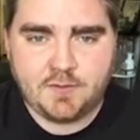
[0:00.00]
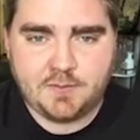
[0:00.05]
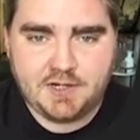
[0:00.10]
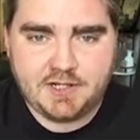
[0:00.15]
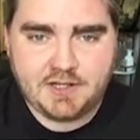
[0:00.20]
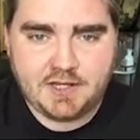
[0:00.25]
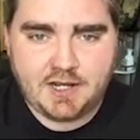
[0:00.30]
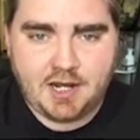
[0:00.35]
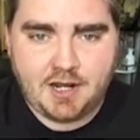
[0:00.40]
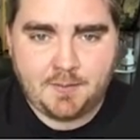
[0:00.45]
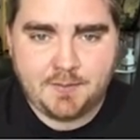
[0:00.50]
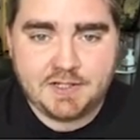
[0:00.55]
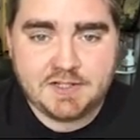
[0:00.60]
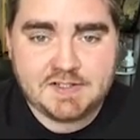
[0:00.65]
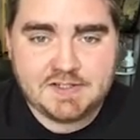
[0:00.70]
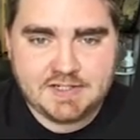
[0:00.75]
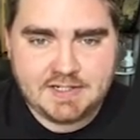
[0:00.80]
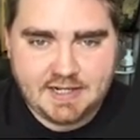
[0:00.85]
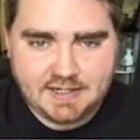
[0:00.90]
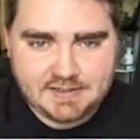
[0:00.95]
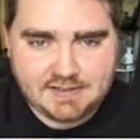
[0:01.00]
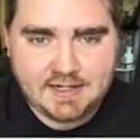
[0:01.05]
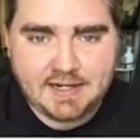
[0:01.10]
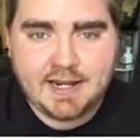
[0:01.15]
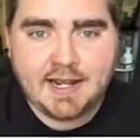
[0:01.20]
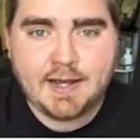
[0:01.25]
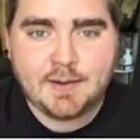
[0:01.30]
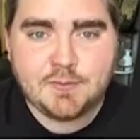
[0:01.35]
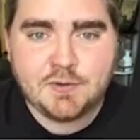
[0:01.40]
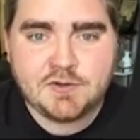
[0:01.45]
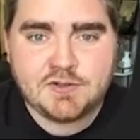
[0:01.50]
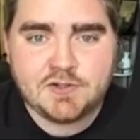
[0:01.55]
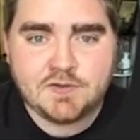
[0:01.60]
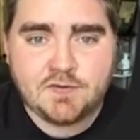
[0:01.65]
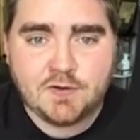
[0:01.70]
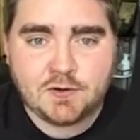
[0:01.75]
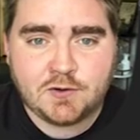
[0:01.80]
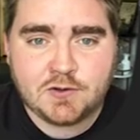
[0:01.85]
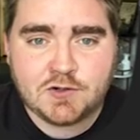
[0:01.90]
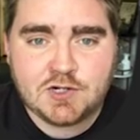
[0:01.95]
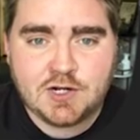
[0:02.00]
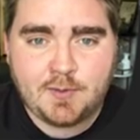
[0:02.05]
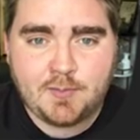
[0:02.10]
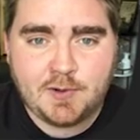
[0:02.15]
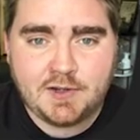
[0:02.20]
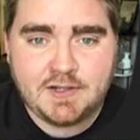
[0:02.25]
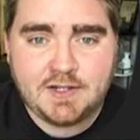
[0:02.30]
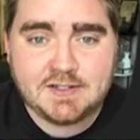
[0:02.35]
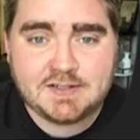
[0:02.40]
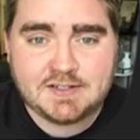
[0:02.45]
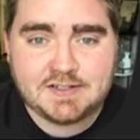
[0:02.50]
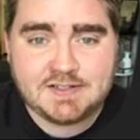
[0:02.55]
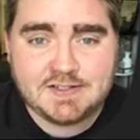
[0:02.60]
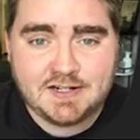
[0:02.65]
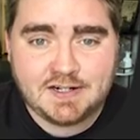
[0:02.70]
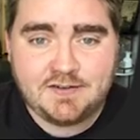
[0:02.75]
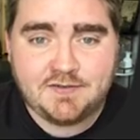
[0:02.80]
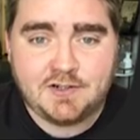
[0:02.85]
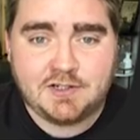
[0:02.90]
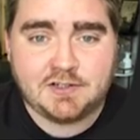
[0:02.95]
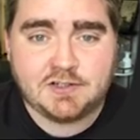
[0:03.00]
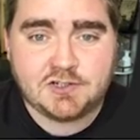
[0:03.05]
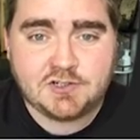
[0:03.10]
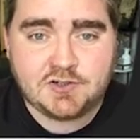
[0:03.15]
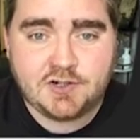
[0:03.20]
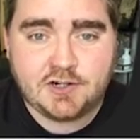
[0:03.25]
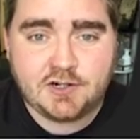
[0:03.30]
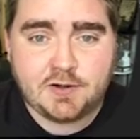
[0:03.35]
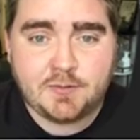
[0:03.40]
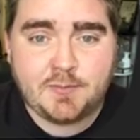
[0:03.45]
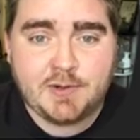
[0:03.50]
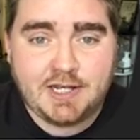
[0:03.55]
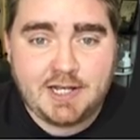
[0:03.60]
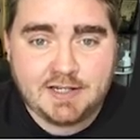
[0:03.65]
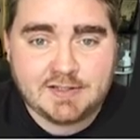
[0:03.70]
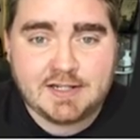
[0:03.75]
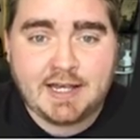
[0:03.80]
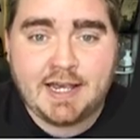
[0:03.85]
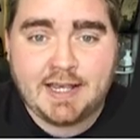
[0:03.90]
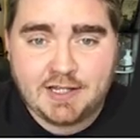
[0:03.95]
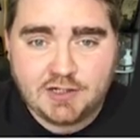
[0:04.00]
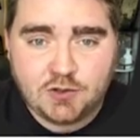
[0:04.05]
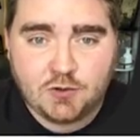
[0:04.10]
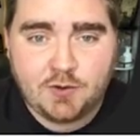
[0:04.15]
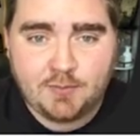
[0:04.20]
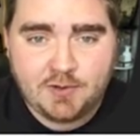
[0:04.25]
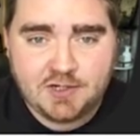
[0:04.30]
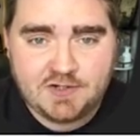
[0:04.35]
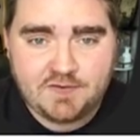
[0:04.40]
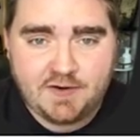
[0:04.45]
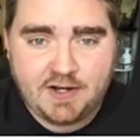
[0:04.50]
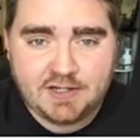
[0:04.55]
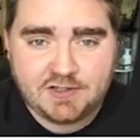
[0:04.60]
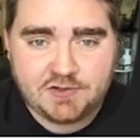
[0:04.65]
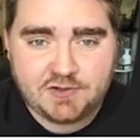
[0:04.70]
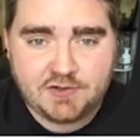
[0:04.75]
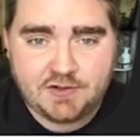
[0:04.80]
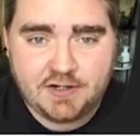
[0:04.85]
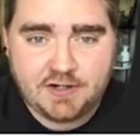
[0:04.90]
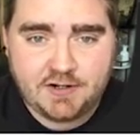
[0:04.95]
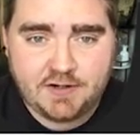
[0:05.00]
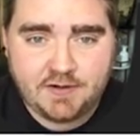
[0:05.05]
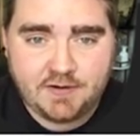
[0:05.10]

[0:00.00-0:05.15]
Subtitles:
me in the comments, yes, I am using Photoshop on this instead of Illustrator because I can do it much faster there.